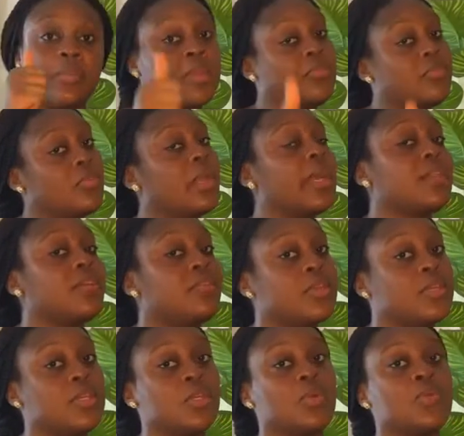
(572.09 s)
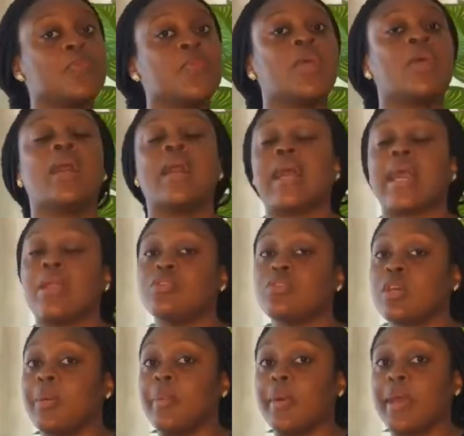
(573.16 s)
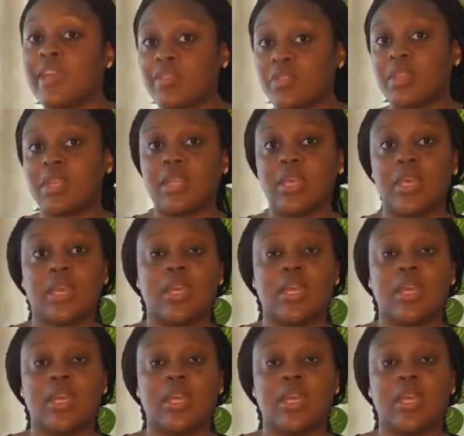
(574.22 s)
if you like the video. I can talk about everything here.